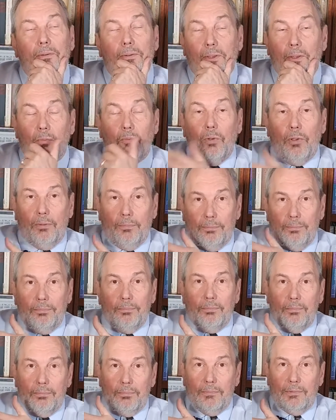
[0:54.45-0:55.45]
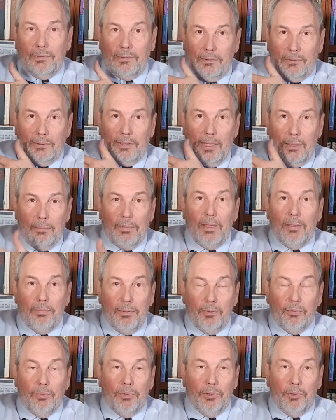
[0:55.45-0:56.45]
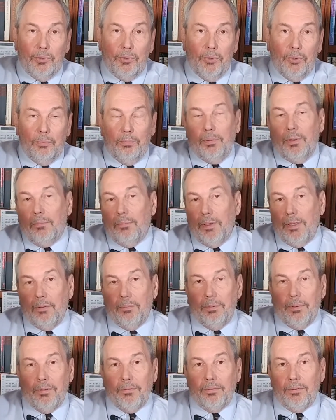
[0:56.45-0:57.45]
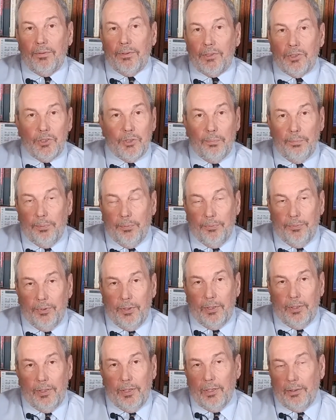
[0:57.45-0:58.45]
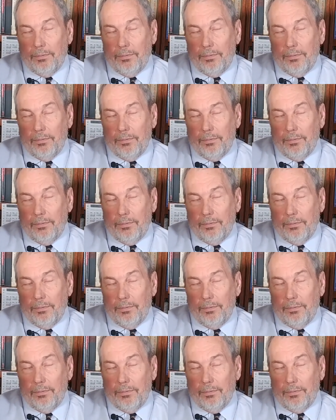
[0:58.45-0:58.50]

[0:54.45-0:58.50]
you think, well, they may be really good, but it might have been a very simple thing.